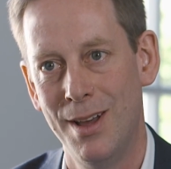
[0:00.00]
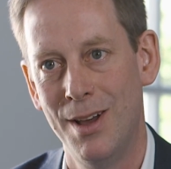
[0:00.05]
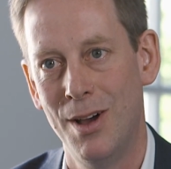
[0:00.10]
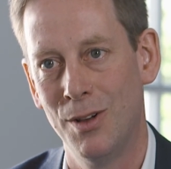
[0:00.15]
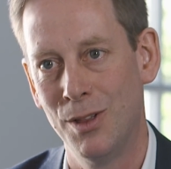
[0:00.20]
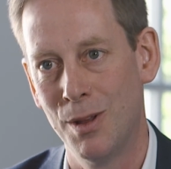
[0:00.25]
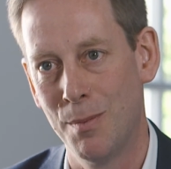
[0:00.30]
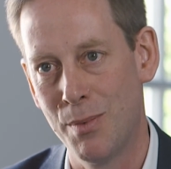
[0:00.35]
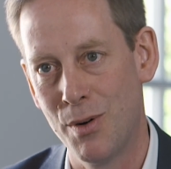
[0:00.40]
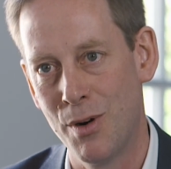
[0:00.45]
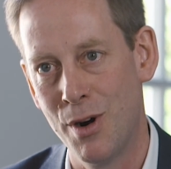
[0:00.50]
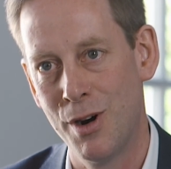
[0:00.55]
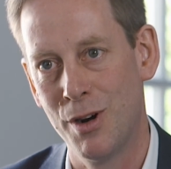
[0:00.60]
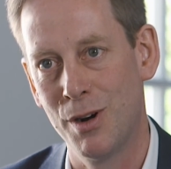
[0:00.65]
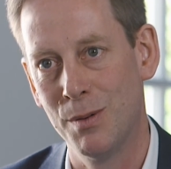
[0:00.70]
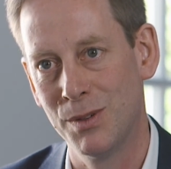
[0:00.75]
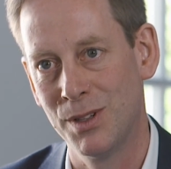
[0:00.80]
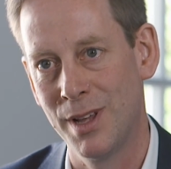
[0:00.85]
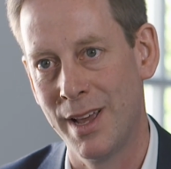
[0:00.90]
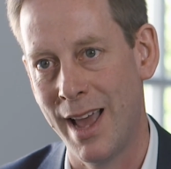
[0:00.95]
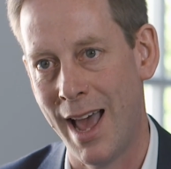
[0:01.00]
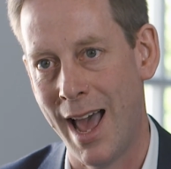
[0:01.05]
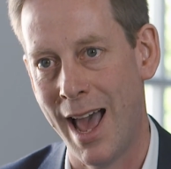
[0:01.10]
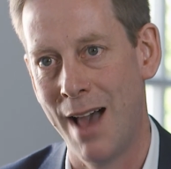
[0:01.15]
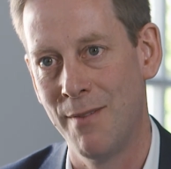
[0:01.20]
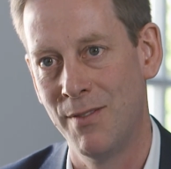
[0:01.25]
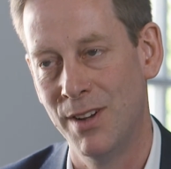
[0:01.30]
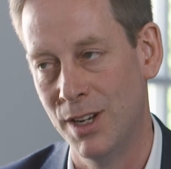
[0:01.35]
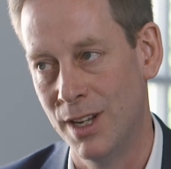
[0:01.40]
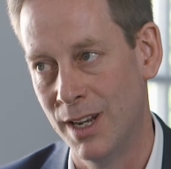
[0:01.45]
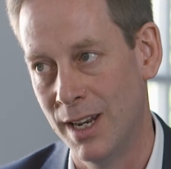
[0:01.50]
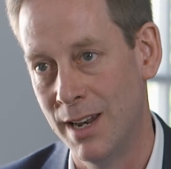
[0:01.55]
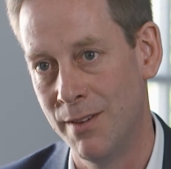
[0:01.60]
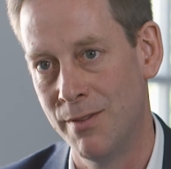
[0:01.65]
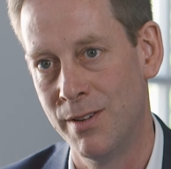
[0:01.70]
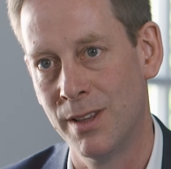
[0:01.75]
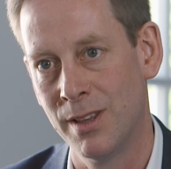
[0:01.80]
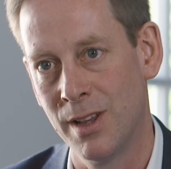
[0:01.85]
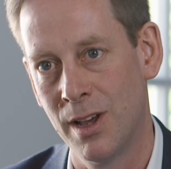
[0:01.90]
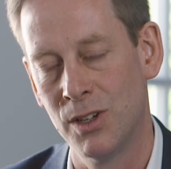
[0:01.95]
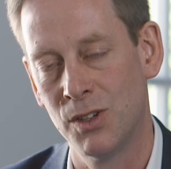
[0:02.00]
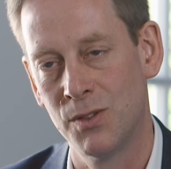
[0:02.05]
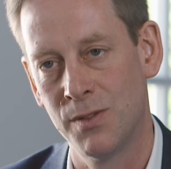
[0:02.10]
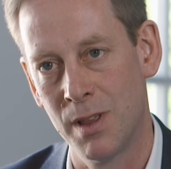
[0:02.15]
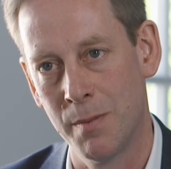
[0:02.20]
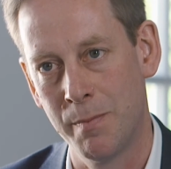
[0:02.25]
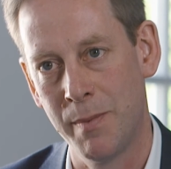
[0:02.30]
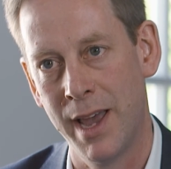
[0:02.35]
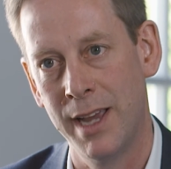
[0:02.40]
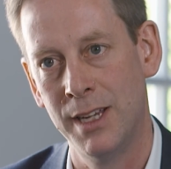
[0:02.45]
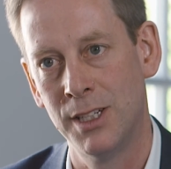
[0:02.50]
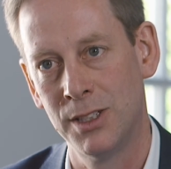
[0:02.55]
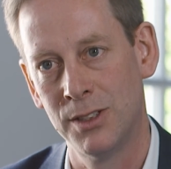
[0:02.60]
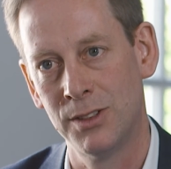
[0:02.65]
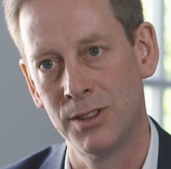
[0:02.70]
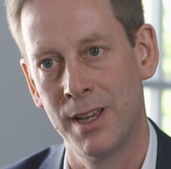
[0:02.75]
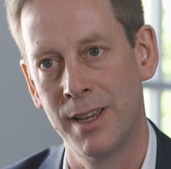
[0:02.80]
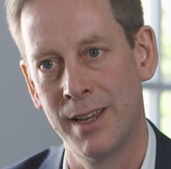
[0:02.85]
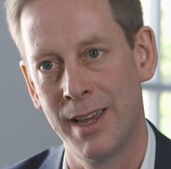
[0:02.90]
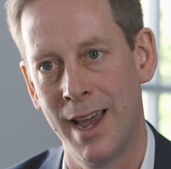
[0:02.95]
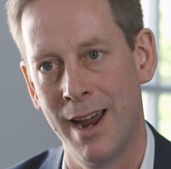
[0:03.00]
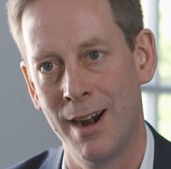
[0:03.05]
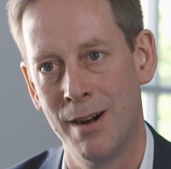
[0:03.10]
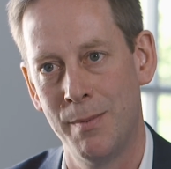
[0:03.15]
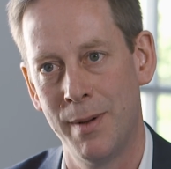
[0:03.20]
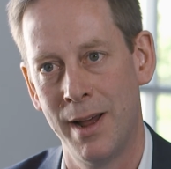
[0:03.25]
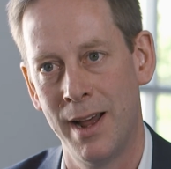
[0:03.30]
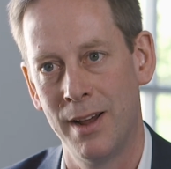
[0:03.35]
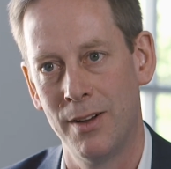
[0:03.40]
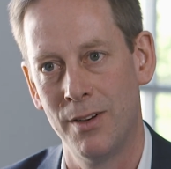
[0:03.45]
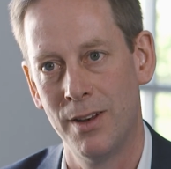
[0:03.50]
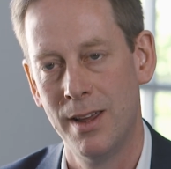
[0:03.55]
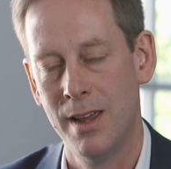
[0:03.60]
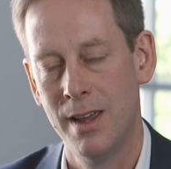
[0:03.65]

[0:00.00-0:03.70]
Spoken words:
on the programs they have and delivering those for the patients they care about.